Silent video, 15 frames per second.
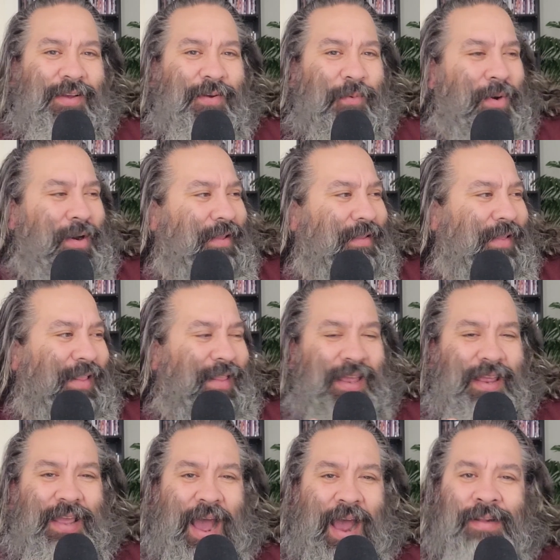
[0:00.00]
What is,
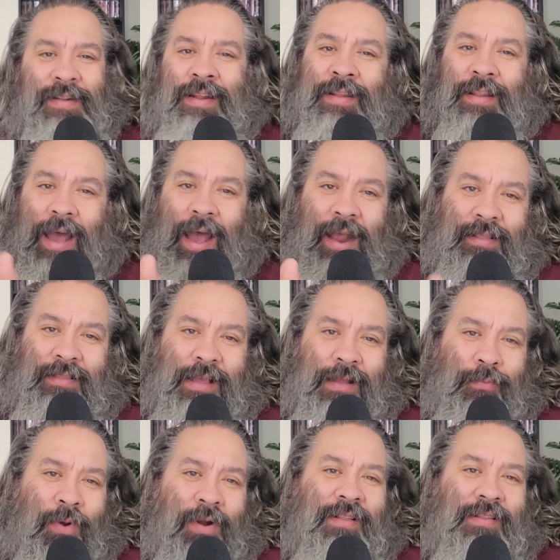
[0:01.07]
like, I
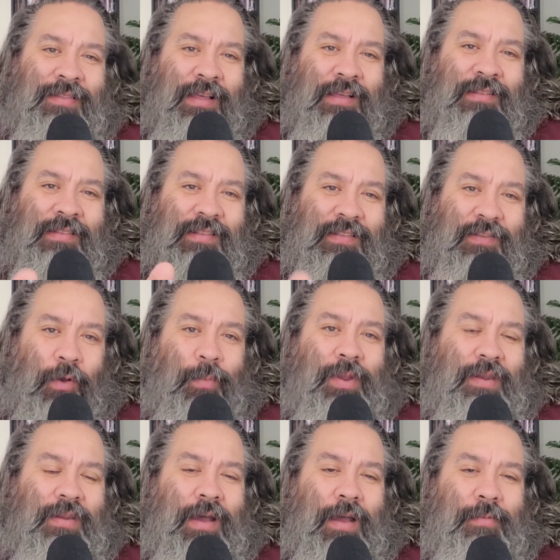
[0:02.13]
said, what is this so many
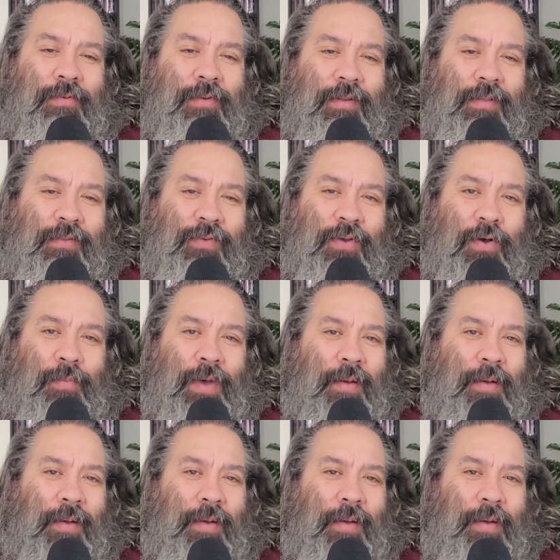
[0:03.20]
times during this film.